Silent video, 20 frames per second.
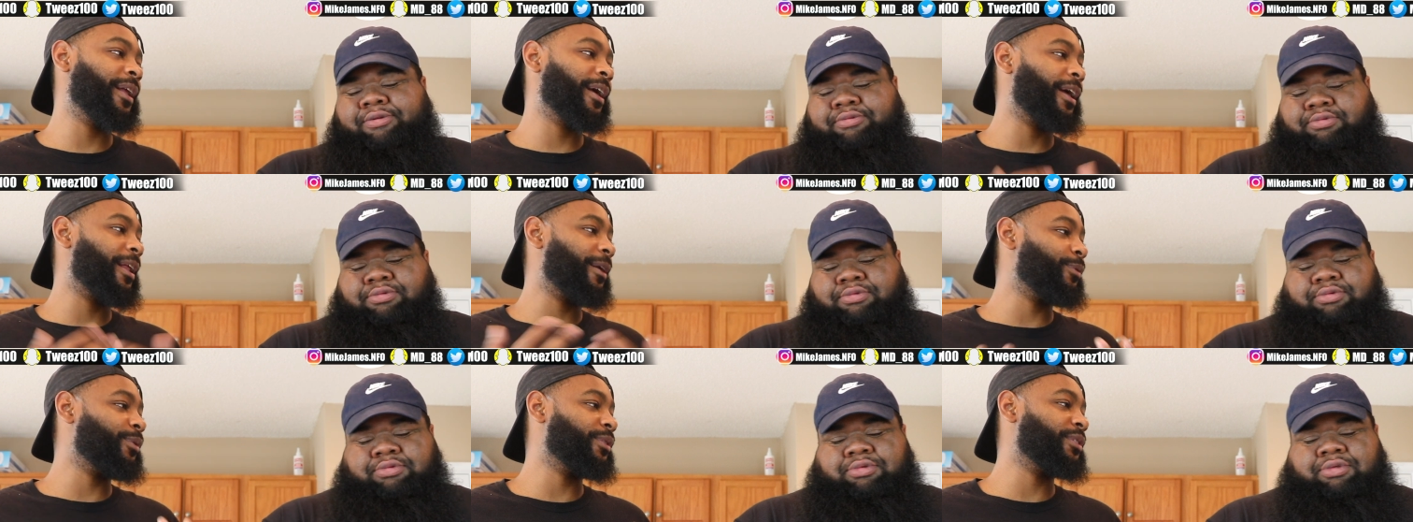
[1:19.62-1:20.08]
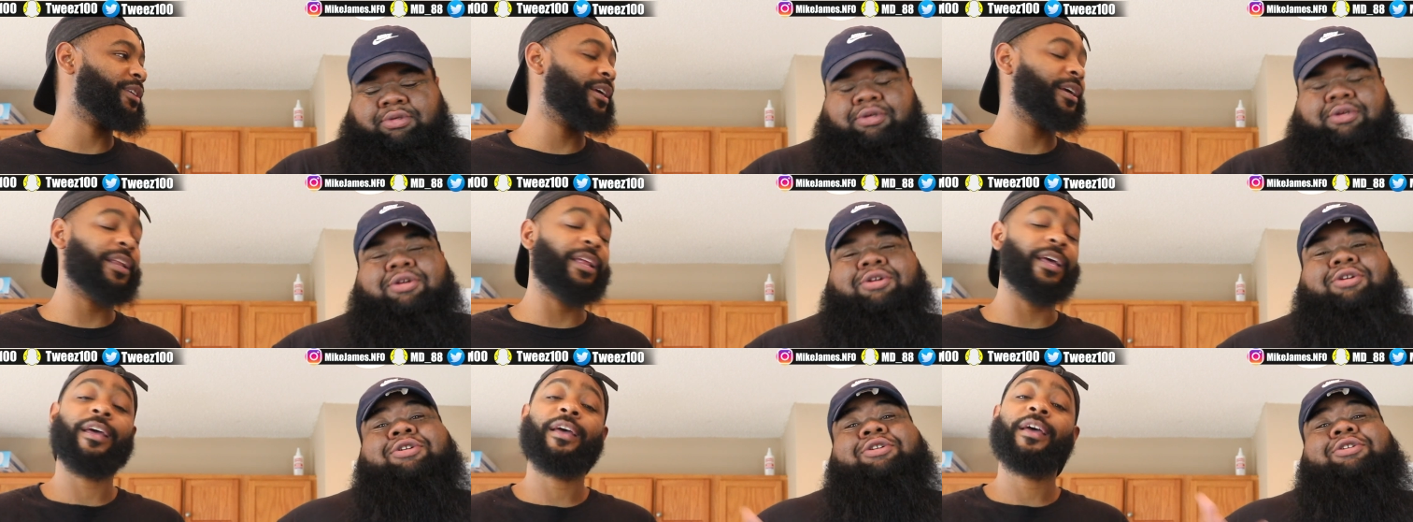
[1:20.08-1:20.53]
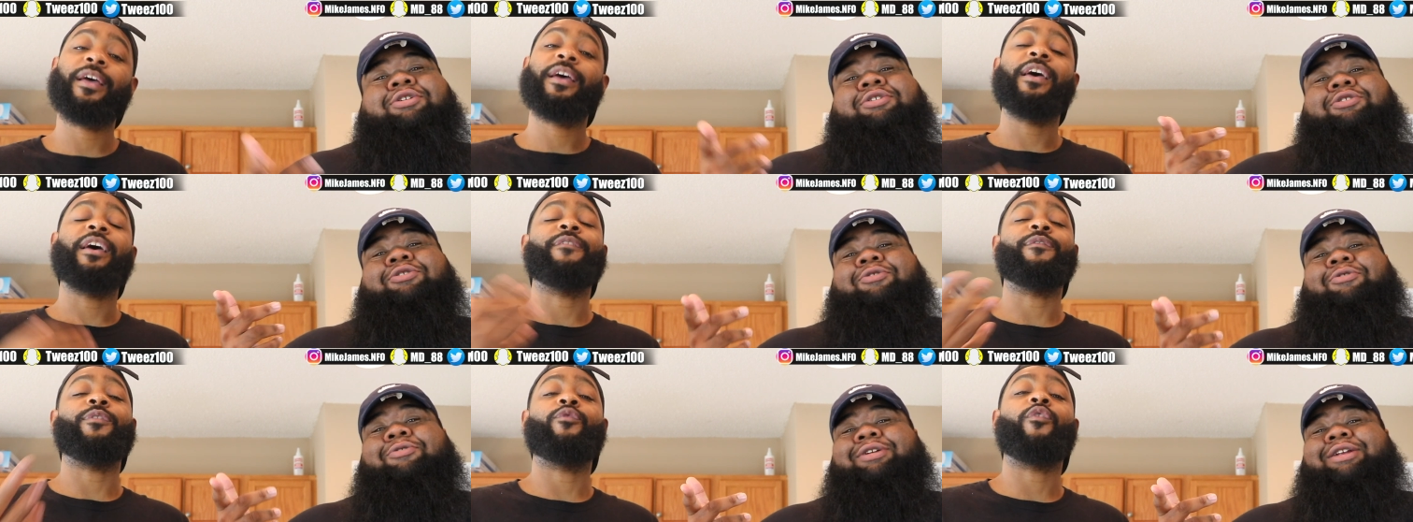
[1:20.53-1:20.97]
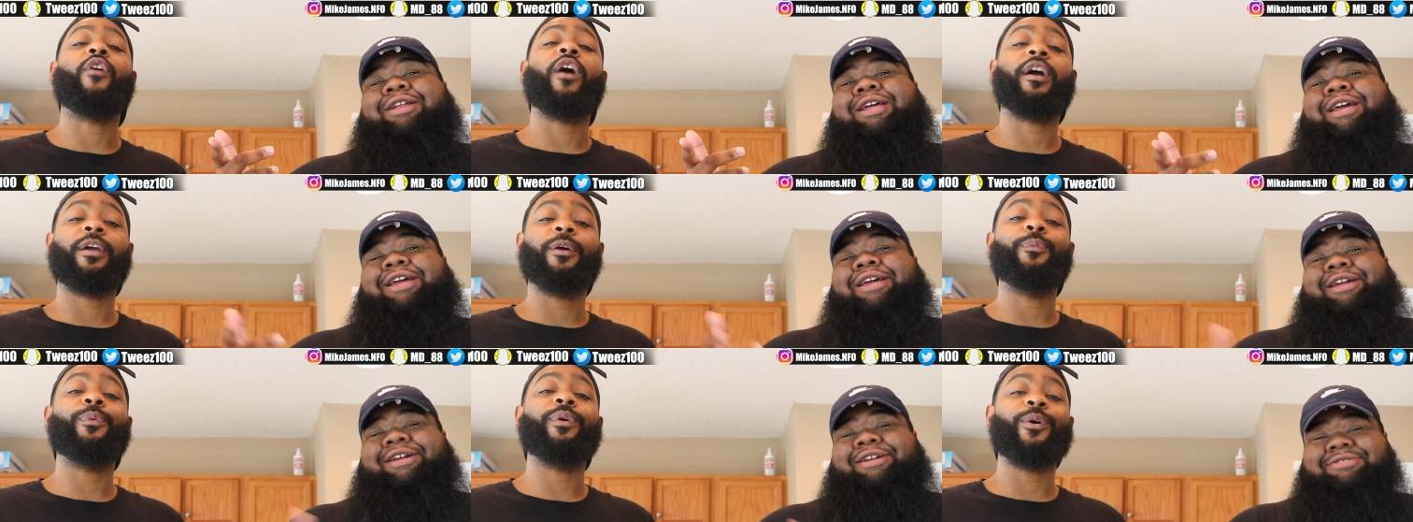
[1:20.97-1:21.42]
Speaker 1: I gotta quit saying that. Cordae. If you're
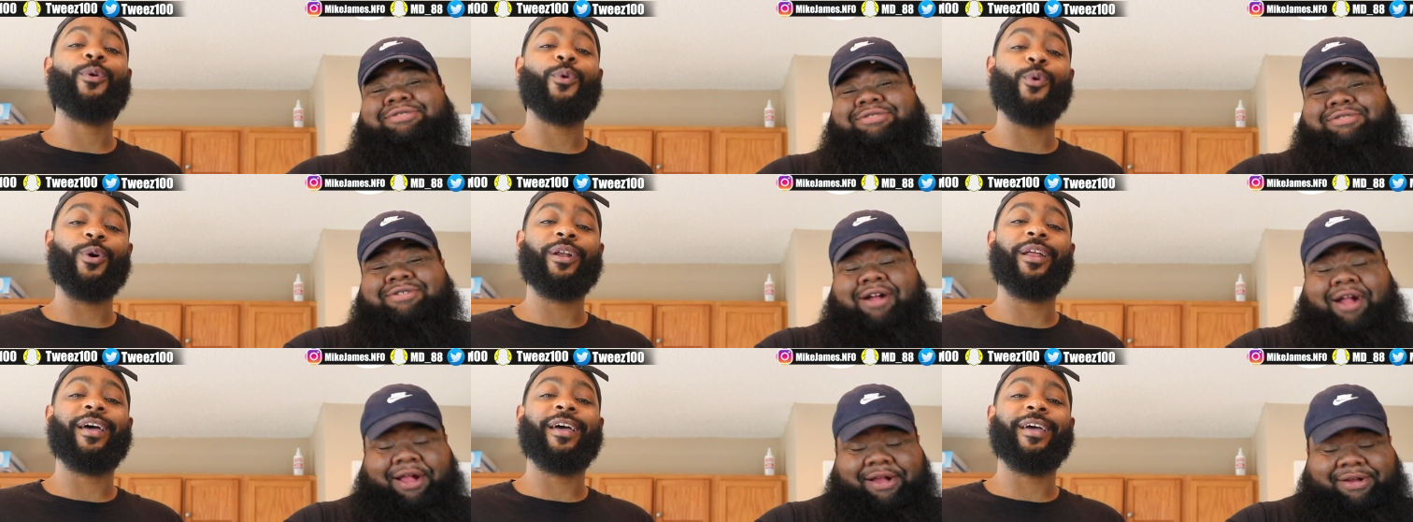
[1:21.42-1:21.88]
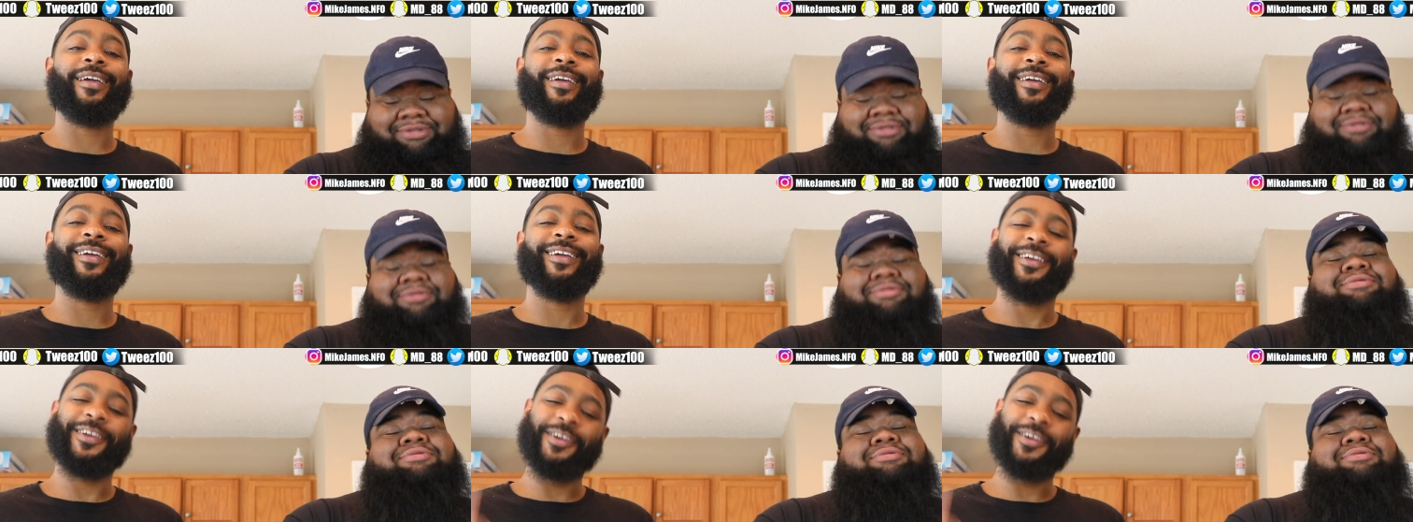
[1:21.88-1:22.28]
rocking with Cordae,